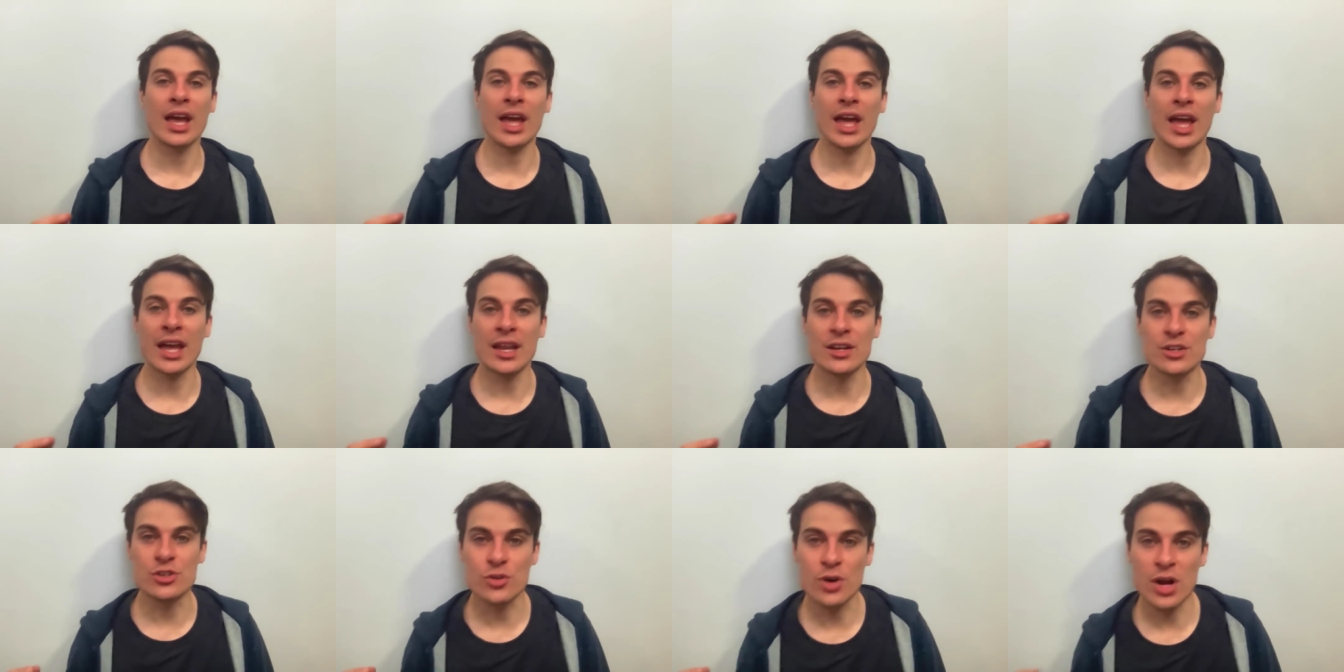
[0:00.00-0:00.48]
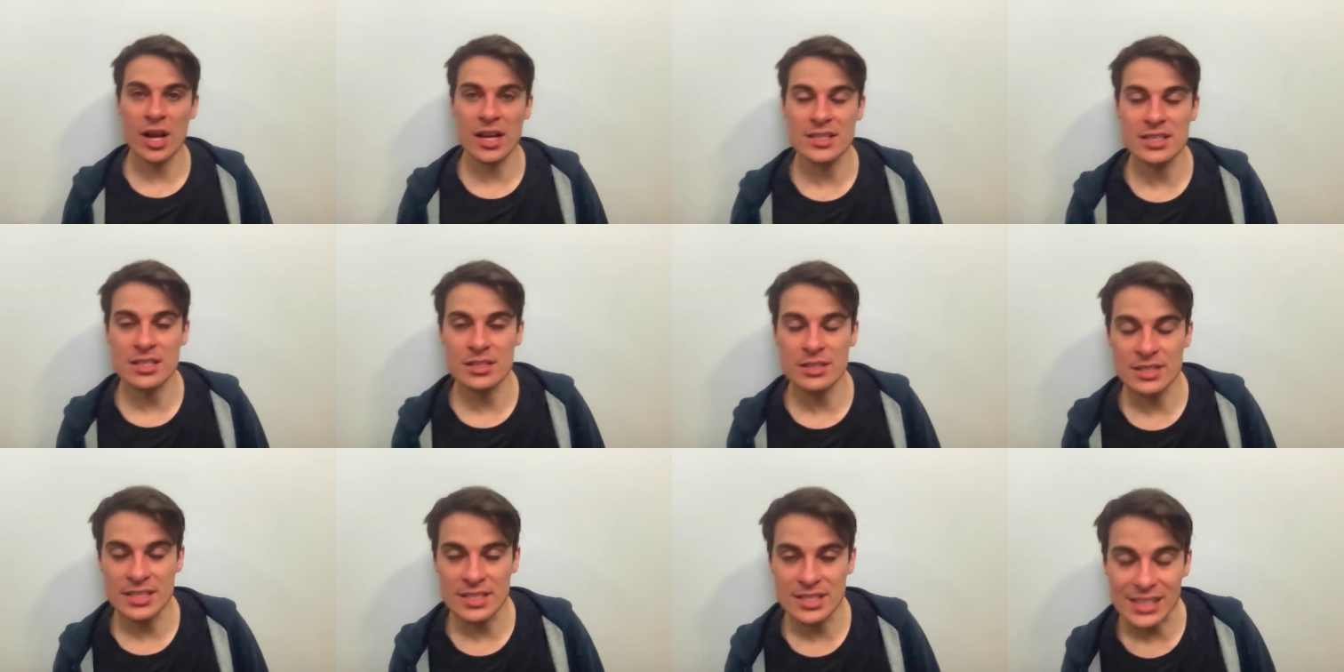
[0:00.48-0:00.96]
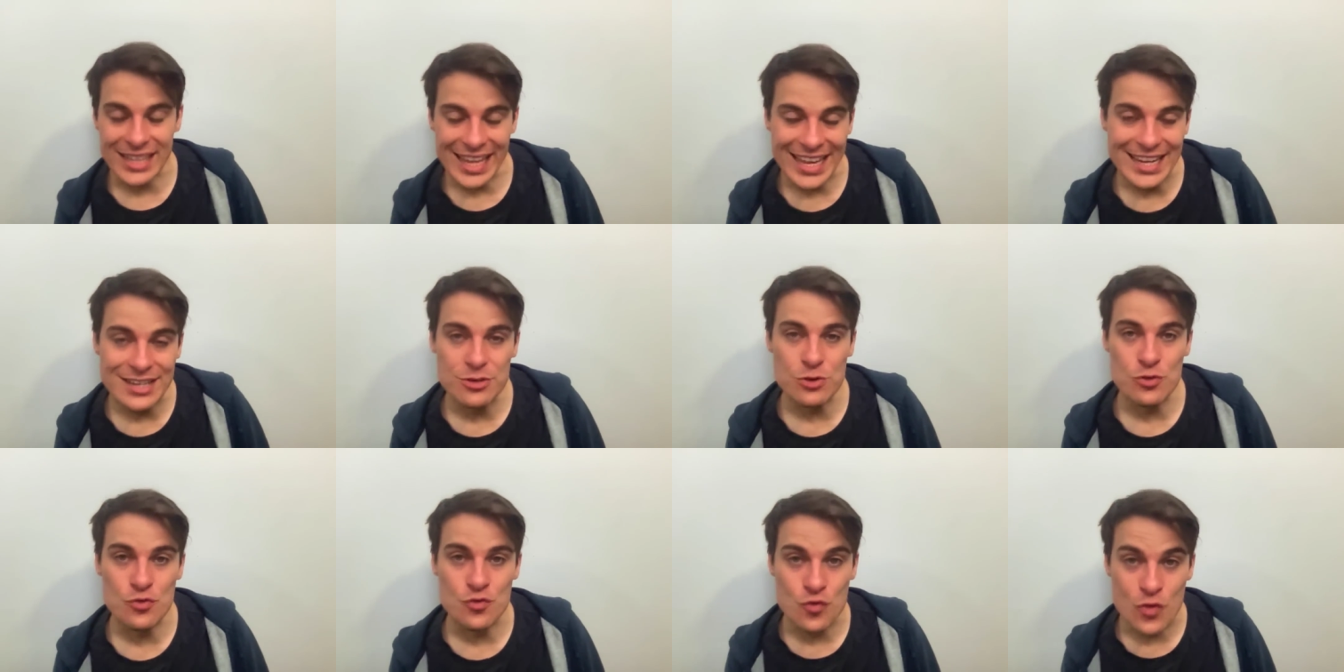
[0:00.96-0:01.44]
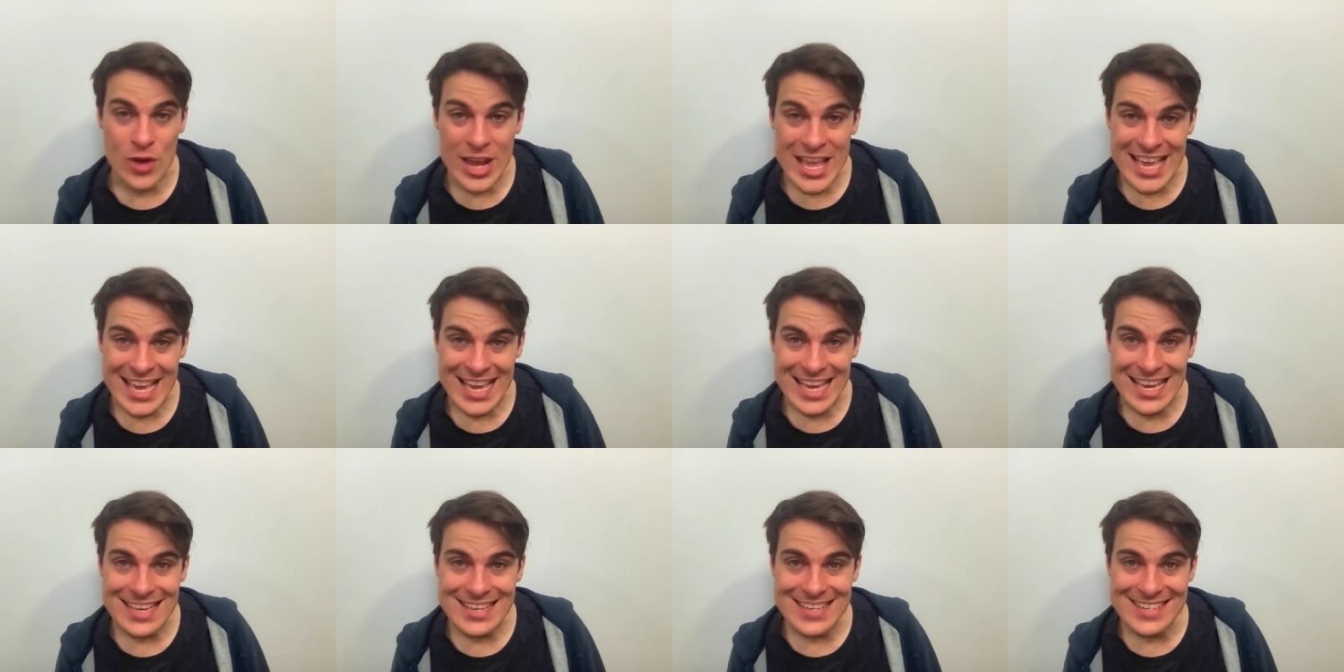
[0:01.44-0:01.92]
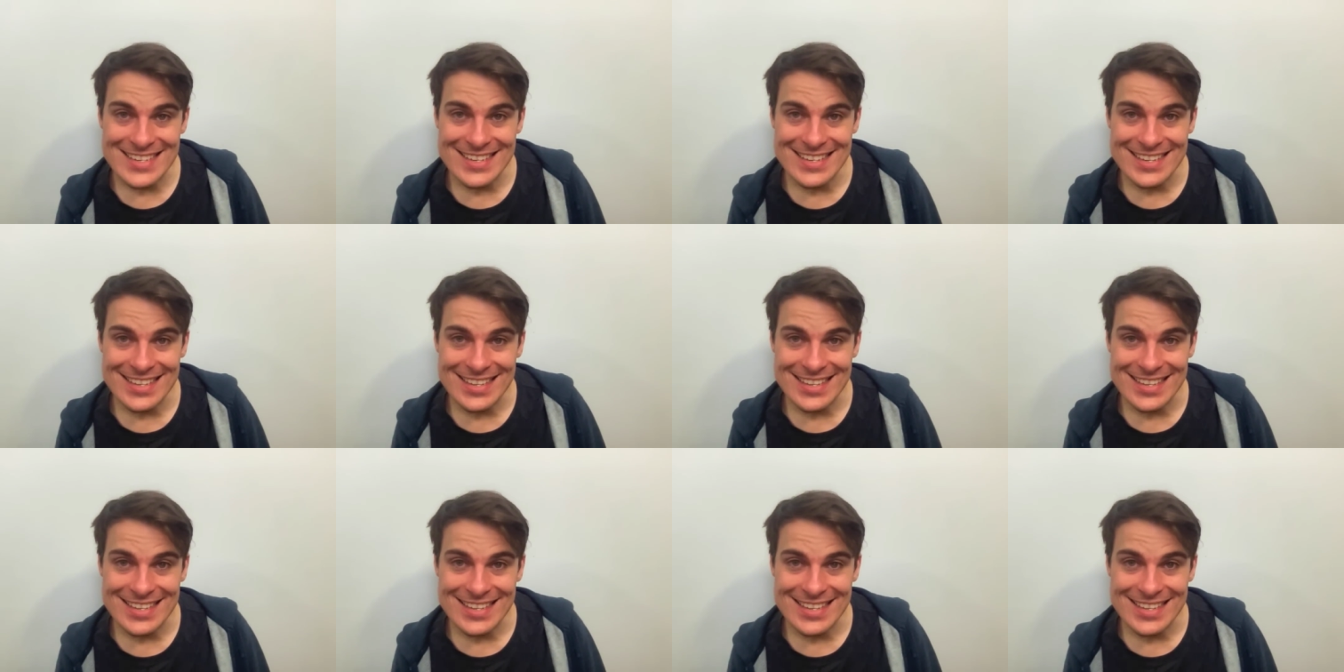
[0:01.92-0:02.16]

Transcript: and tries to select a ring